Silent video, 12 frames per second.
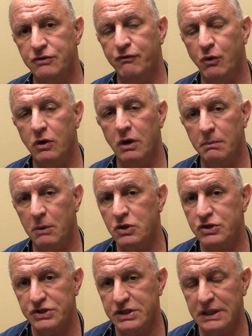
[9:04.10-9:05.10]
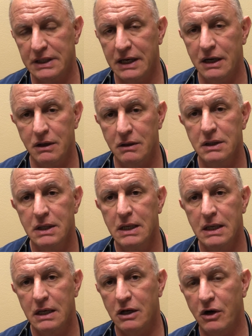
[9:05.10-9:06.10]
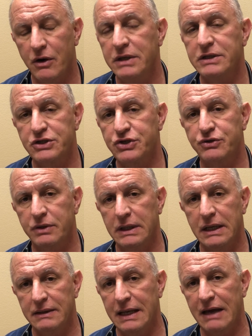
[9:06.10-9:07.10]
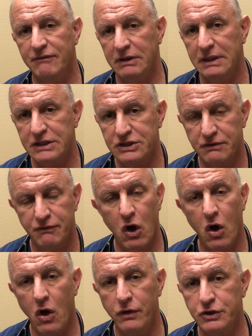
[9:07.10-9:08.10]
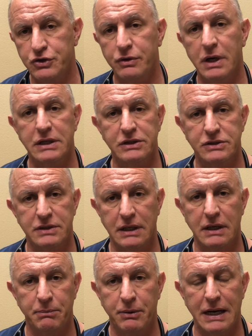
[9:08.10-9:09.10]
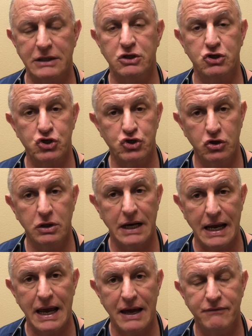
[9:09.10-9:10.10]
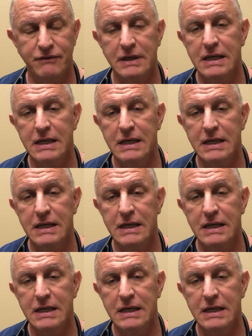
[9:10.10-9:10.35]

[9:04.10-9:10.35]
for emergency care in our industry, and they have a list of all the drugs that a practice should have,